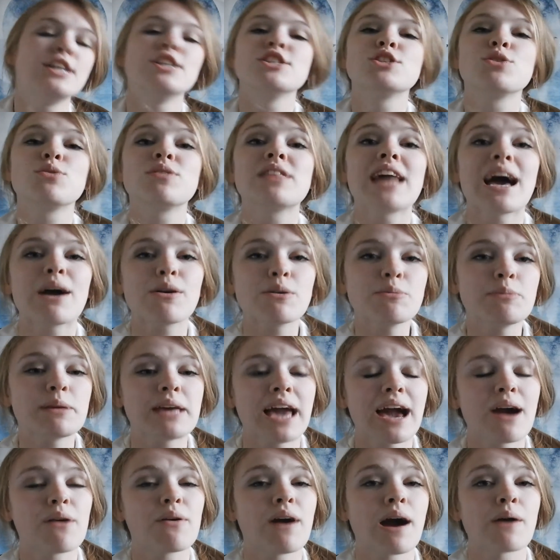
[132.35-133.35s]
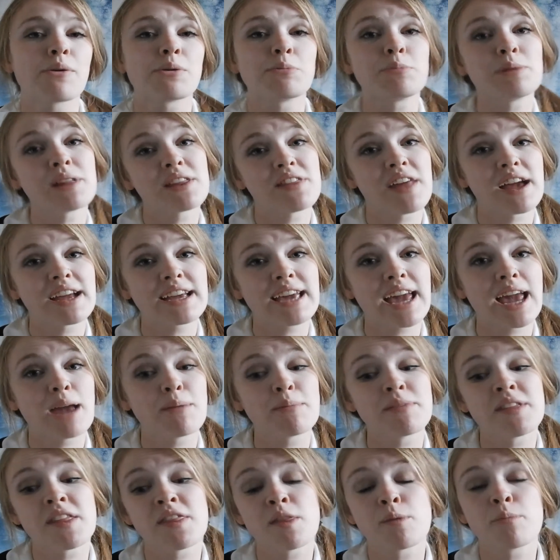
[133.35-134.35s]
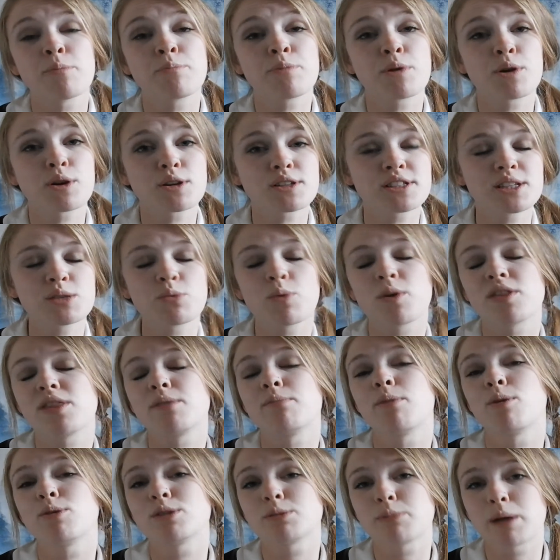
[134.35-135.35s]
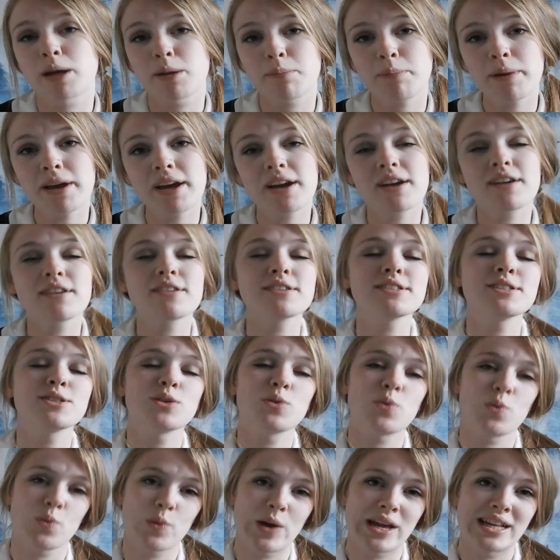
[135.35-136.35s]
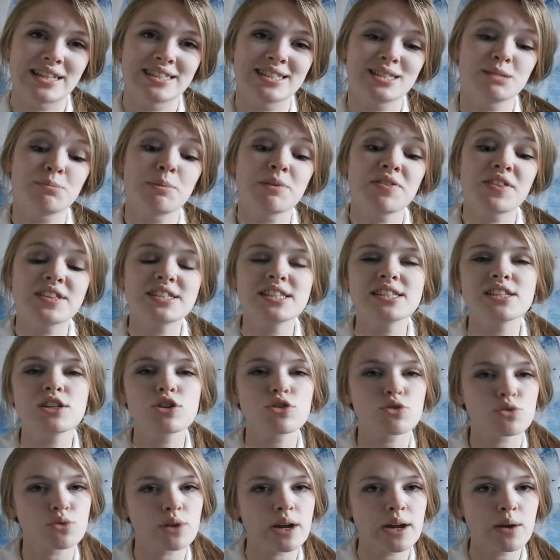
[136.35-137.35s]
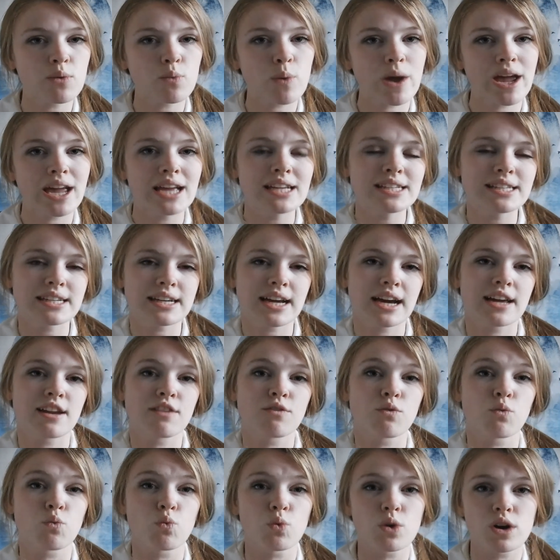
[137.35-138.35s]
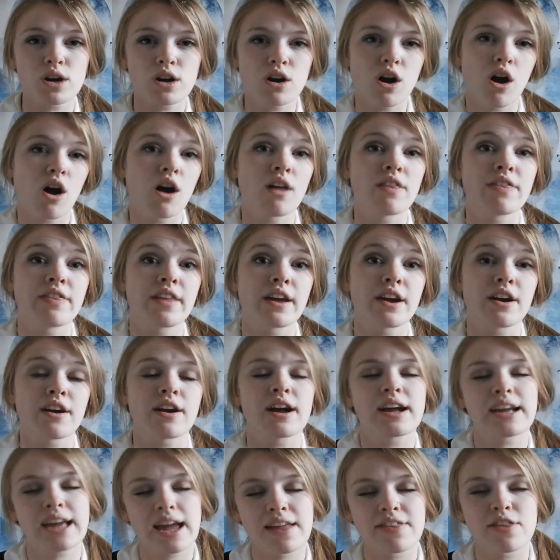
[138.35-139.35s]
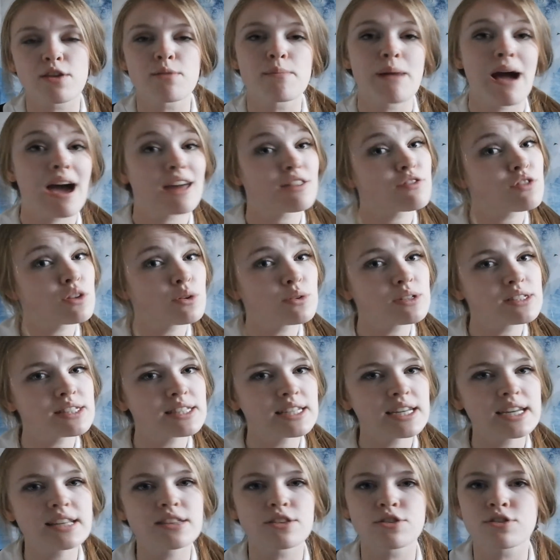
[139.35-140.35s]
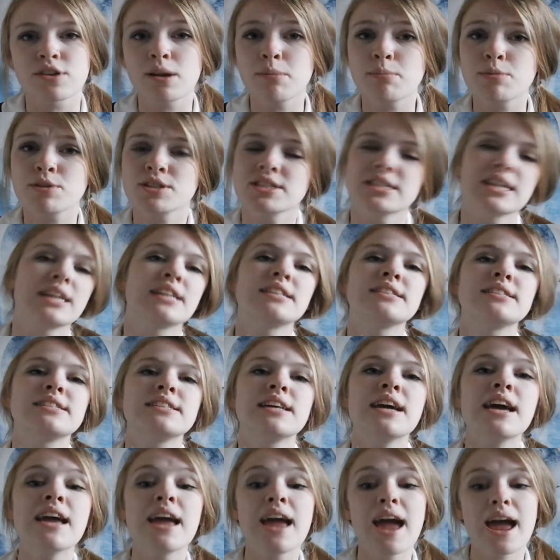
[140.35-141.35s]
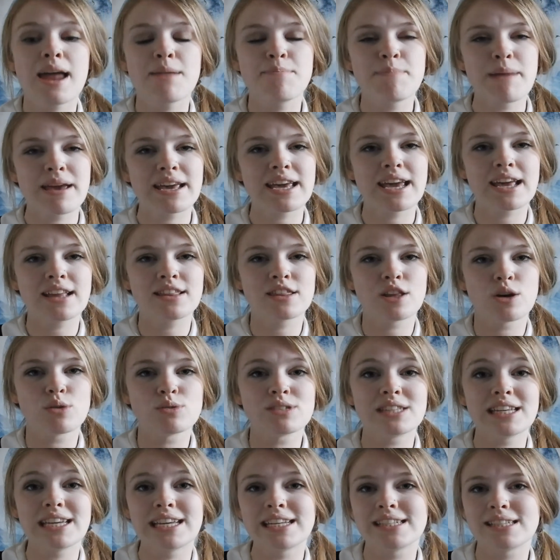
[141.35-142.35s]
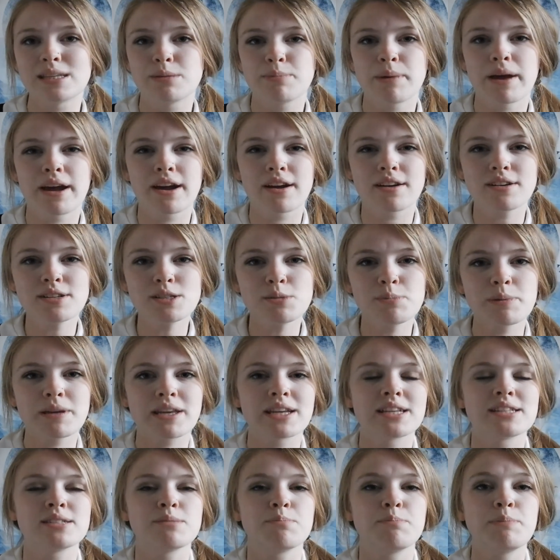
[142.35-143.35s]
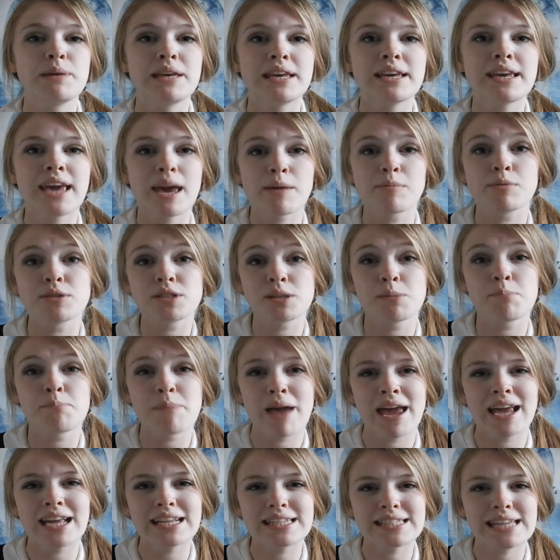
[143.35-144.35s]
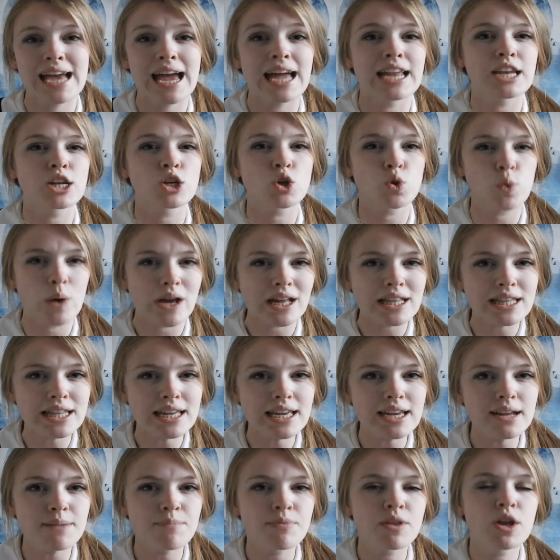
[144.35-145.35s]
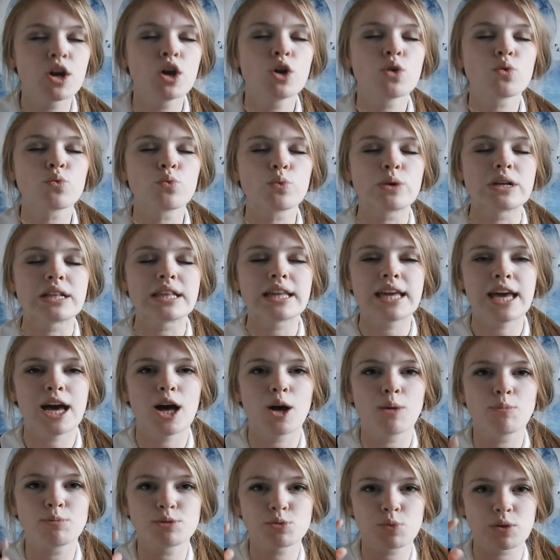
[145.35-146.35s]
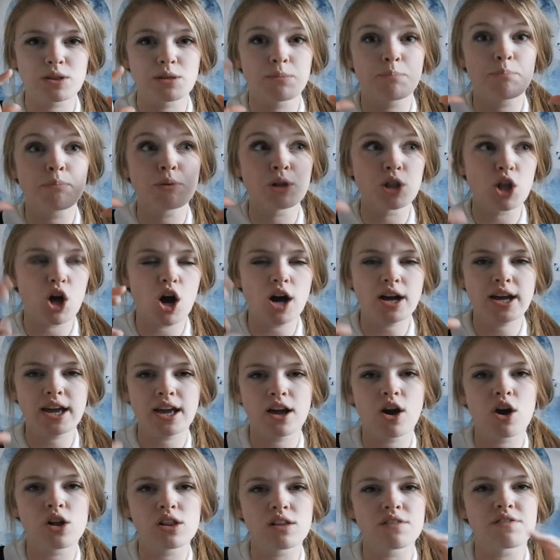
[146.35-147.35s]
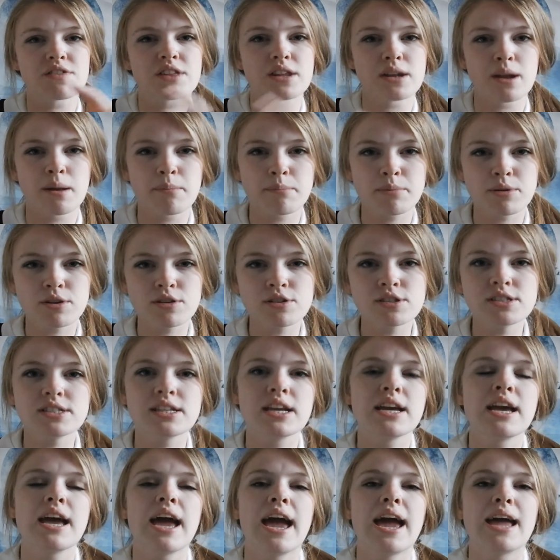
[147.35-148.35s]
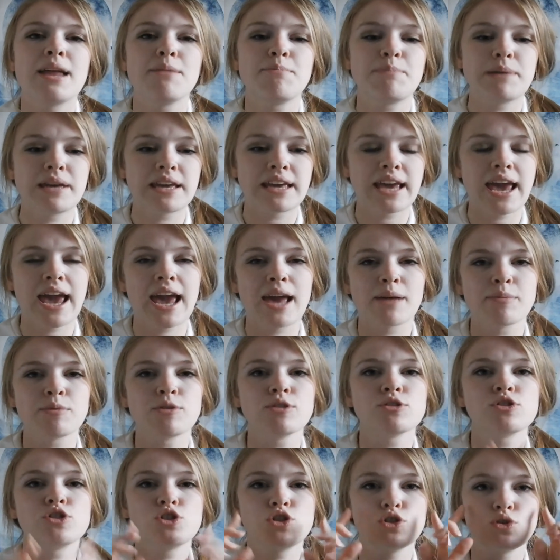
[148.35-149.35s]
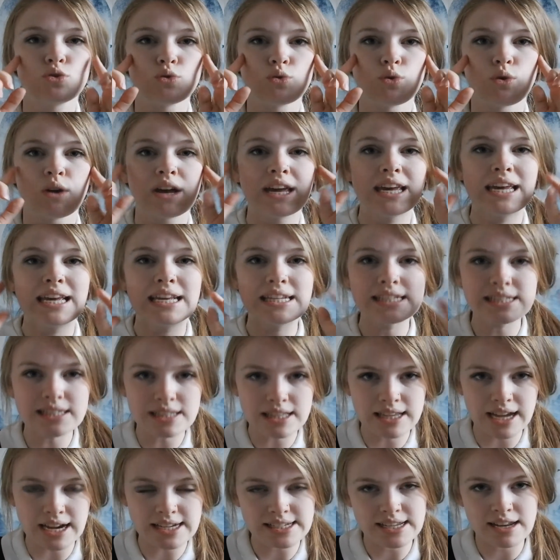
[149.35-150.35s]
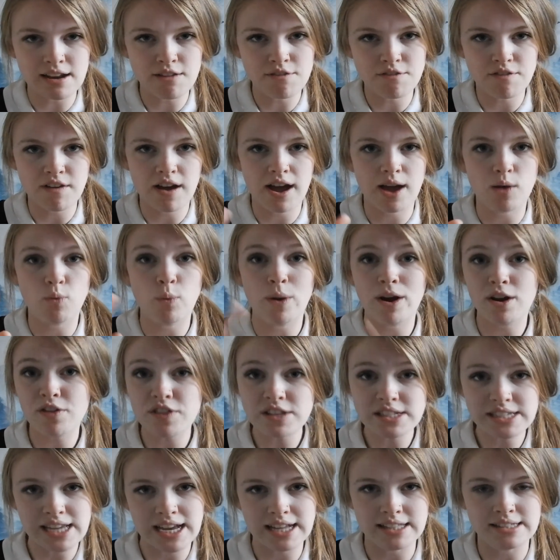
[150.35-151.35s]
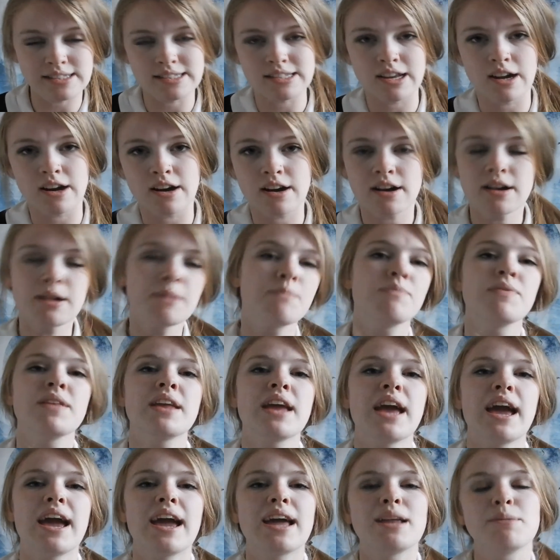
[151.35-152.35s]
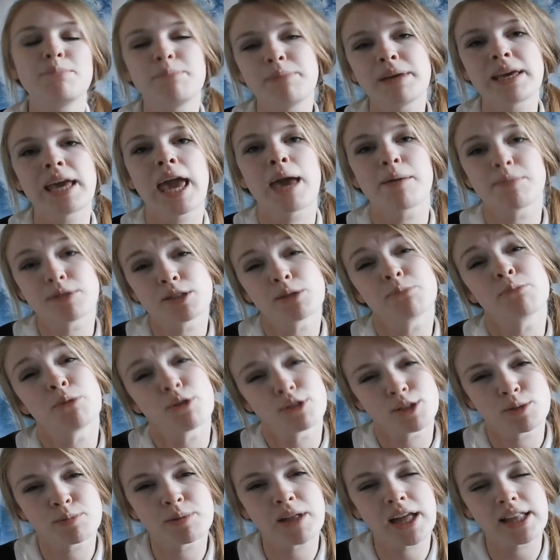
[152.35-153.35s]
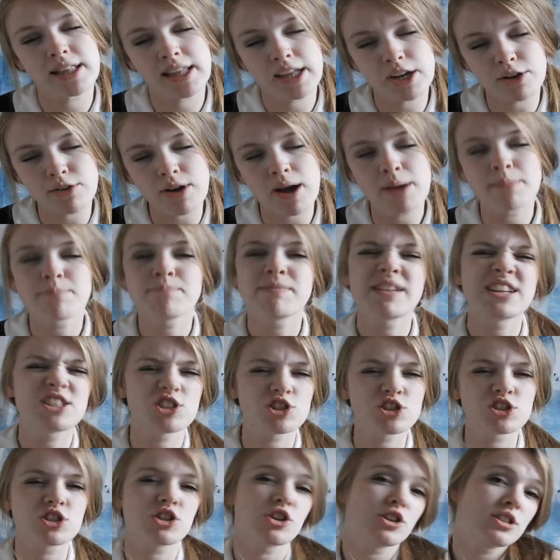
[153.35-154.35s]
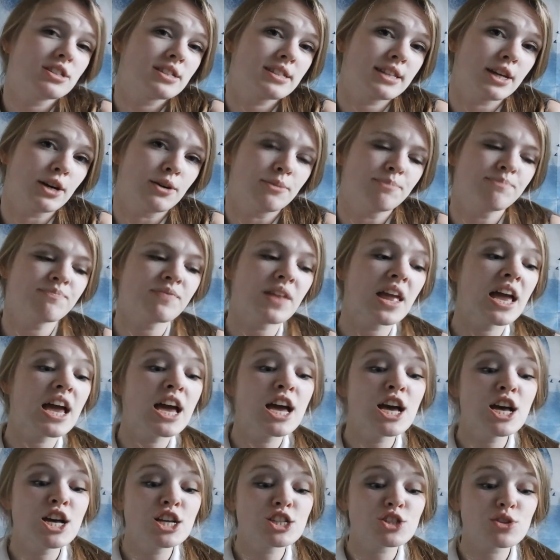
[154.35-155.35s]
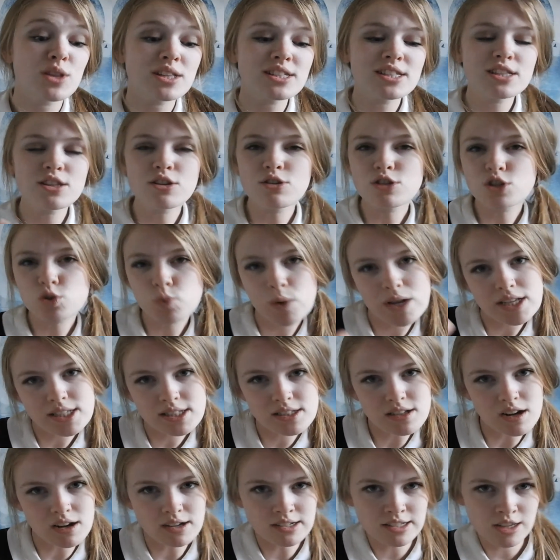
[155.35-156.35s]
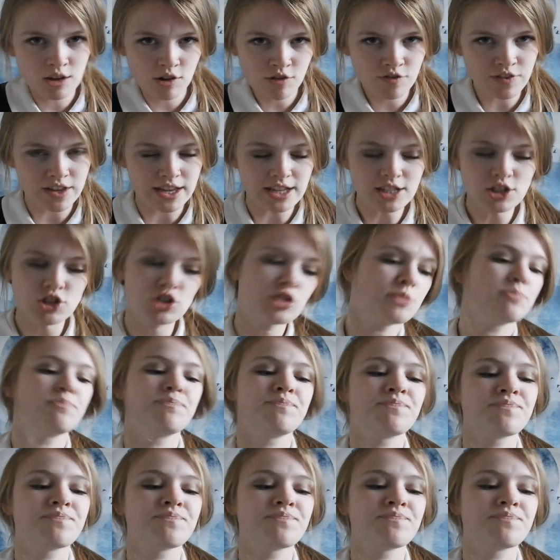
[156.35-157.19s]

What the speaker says: So that would be how I would play that game. And then the person with the most amount of pairs wins. But this is a great way to kind of work on their math fluency and their number sense and making those easy pairs, because being able to make 10 quickly really helps with blocking all of the numbers and being able to easily identify where the 10s are and being able to multiply later on. It's just a good skill. So that's a little twist on Go Fish.